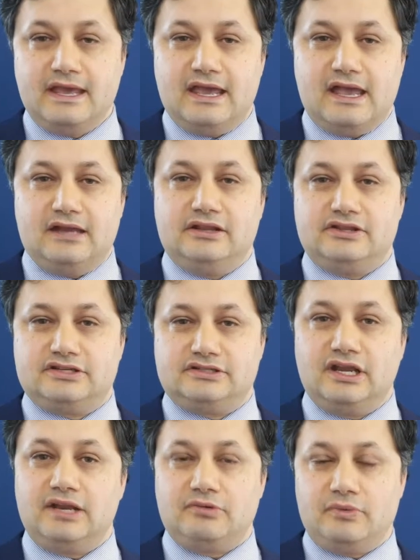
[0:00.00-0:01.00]
And in the
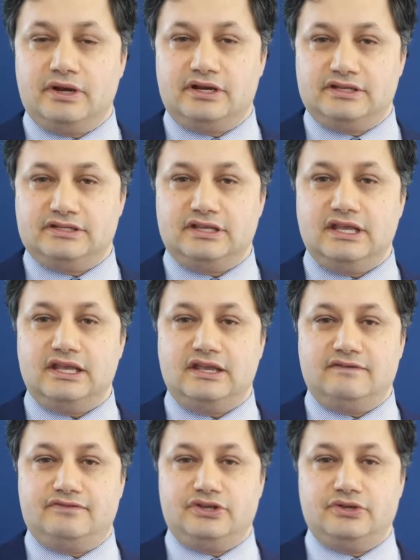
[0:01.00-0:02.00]
study, we wanted to see
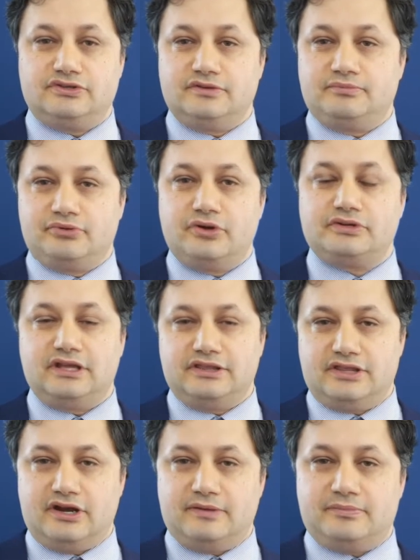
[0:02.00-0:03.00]
if the use of proton
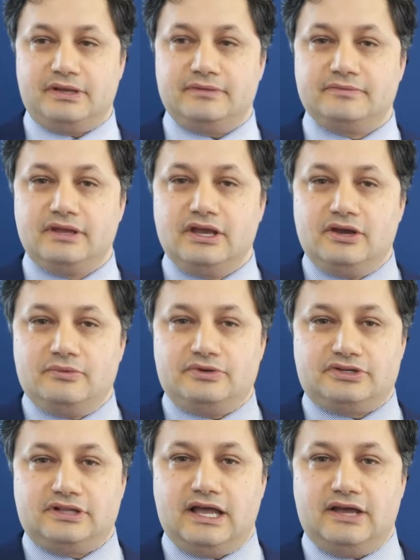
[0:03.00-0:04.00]
therapy,
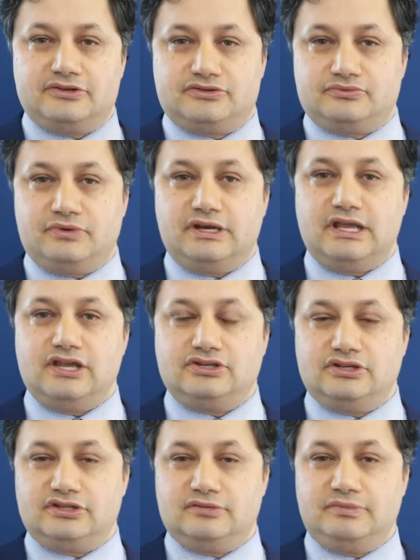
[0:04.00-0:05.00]
which allows
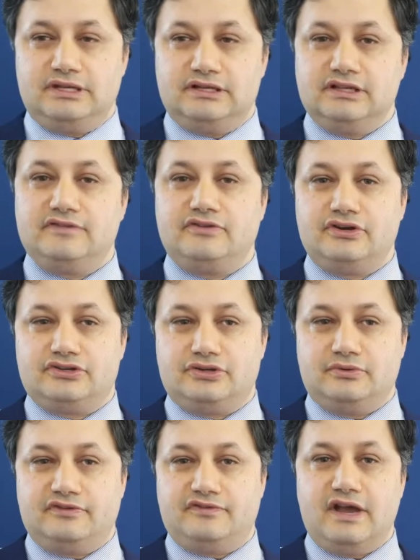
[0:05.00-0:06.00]
radiation to be delivered
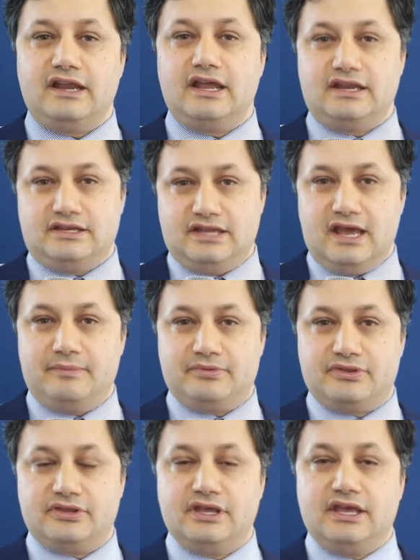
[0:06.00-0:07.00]
to a finite
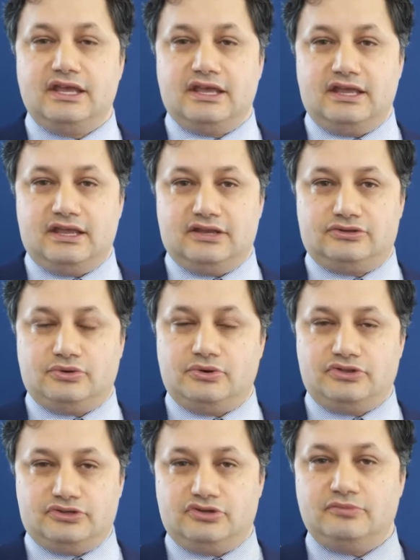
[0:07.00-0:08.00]
depth
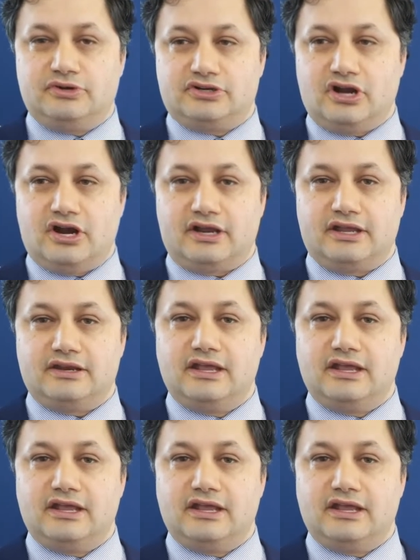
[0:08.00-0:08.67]
toward the tumor target,